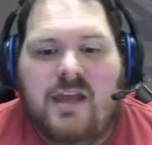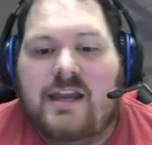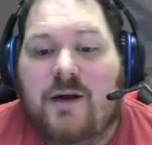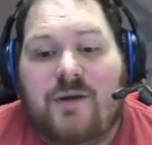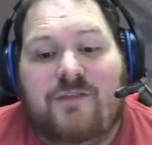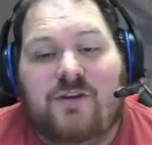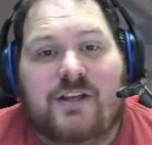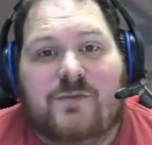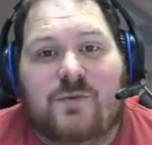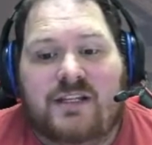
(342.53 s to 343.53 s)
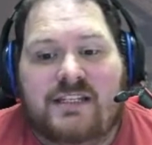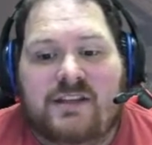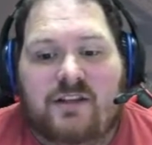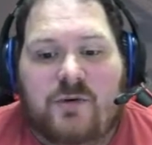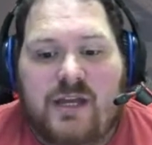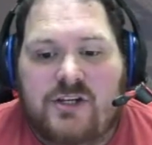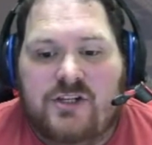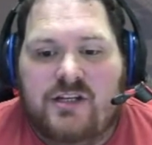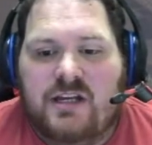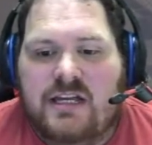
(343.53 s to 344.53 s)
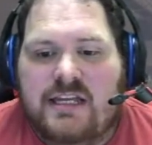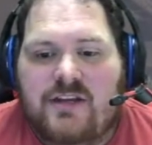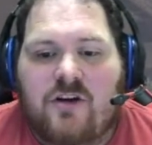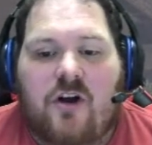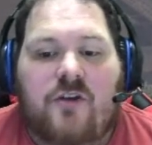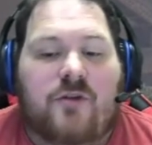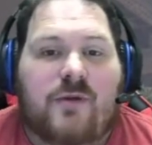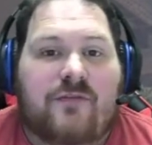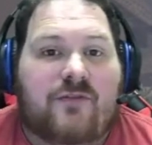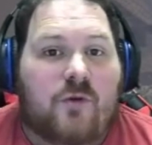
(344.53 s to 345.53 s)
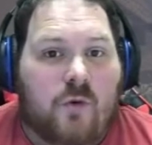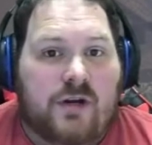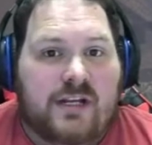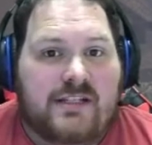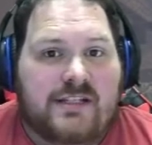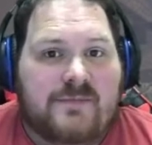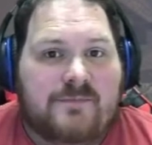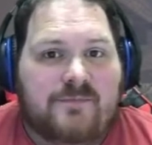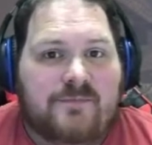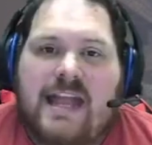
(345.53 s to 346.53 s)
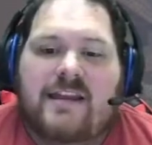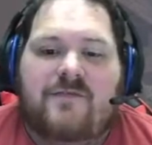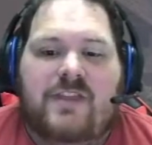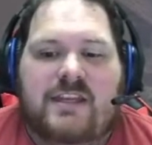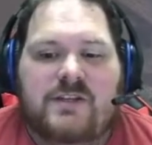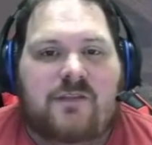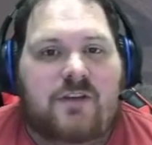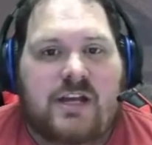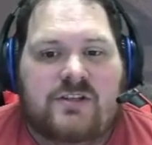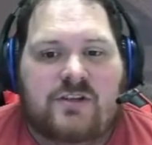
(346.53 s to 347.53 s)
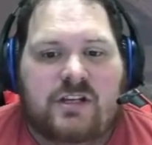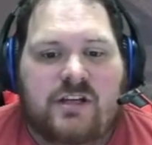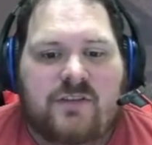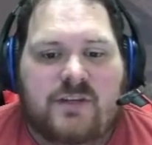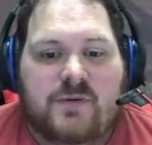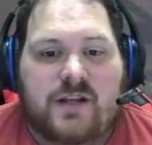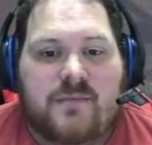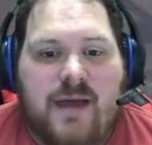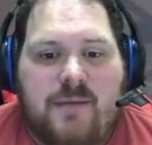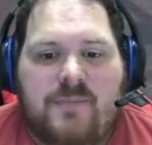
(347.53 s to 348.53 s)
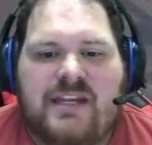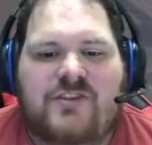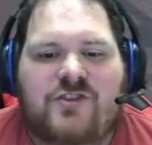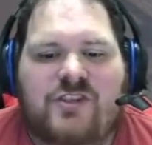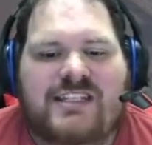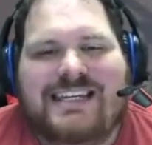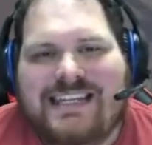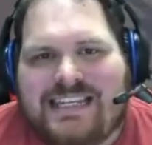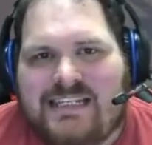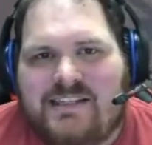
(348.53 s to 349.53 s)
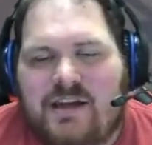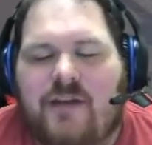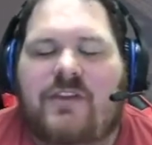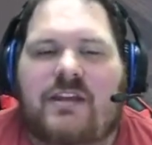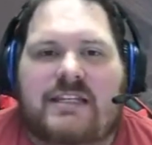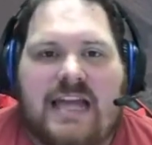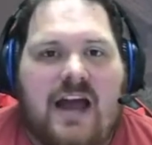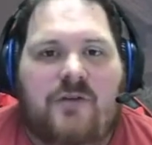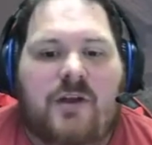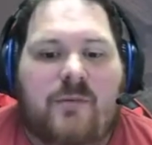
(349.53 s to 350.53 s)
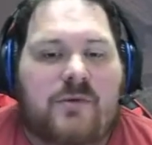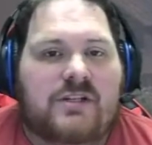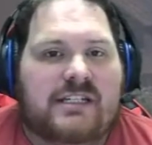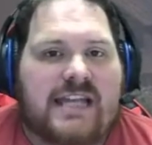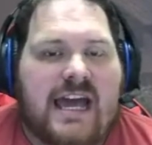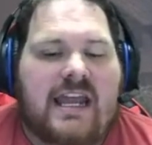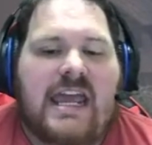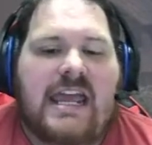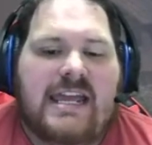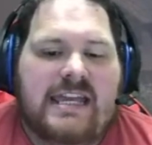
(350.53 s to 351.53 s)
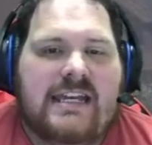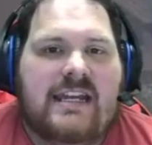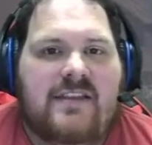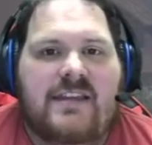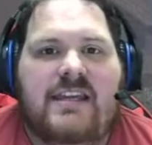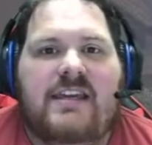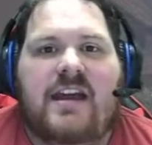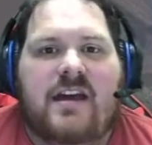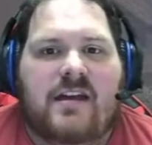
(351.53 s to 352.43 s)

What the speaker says: Now, if you guys want to see the location, here are the rough coordinates. And if you guys are looking for this one on the map, it is just east of the town that we were just at in the